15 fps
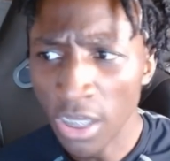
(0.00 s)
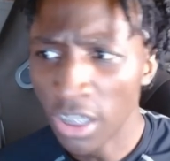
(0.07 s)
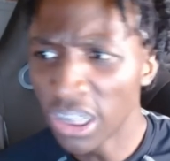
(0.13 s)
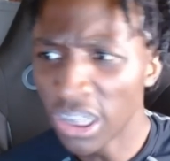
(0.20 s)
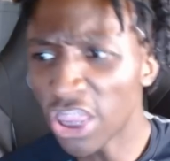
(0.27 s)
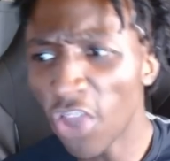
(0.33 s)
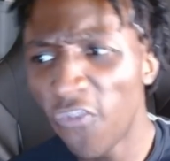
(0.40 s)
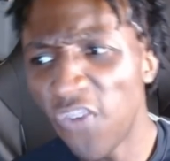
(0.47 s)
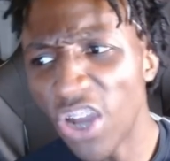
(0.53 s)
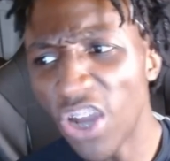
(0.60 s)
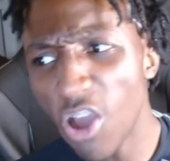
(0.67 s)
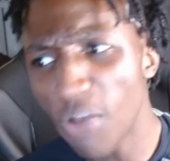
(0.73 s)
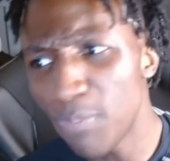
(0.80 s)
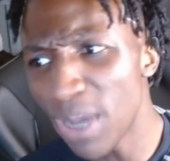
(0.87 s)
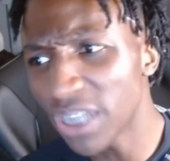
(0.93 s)
get the fuck
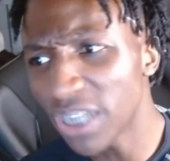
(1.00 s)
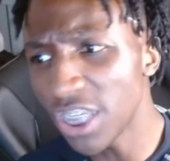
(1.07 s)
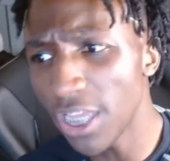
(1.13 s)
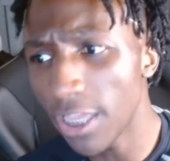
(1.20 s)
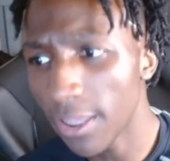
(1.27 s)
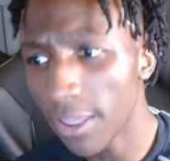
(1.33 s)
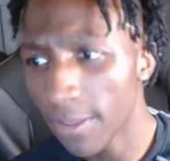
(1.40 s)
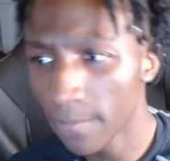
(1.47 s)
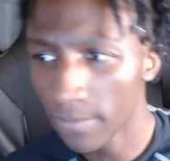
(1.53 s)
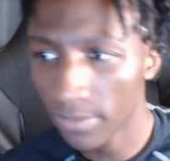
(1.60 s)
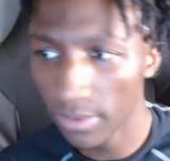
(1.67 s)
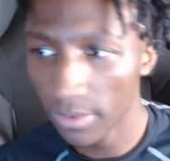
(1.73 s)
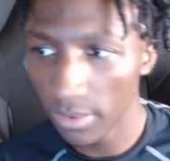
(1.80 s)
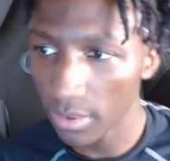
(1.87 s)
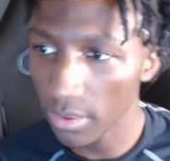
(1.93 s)
off my shit.
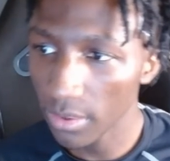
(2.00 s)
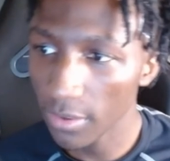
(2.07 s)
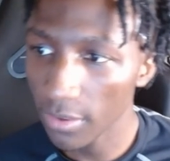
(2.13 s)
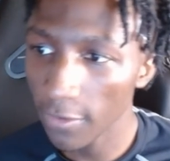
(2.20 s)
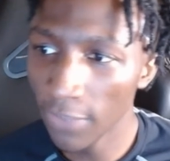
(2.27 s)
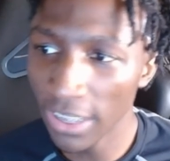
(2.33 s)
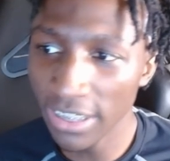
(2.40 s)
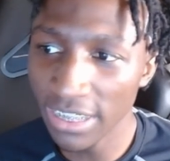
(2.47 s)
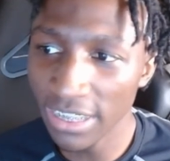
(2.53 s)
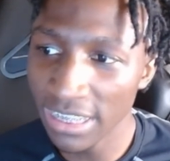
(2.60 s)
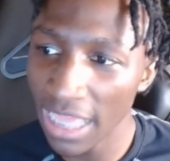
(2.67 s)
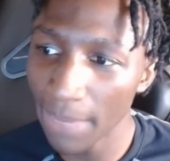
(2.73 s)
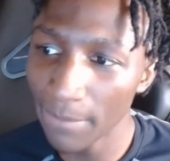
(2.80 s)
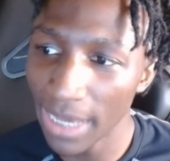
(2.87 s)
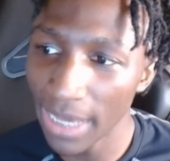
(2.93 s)
Ready to
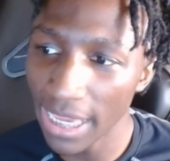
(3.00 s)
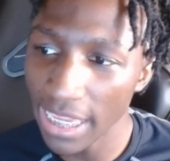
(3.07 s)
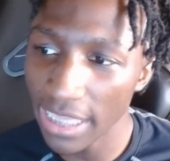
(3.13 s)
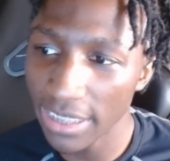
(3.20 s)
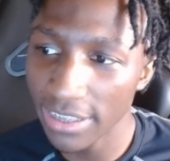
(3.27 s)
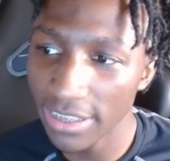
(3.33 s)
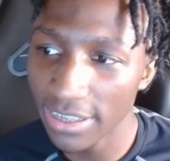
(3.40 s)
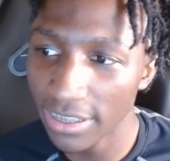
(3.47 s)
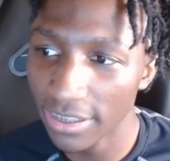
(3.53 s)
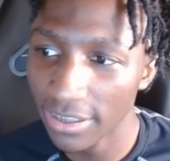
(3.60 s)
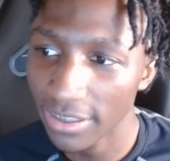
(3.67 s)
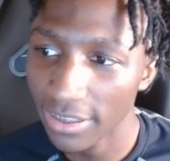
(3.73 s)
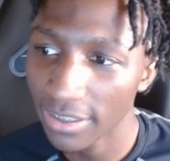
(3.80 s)
slap my head and shit.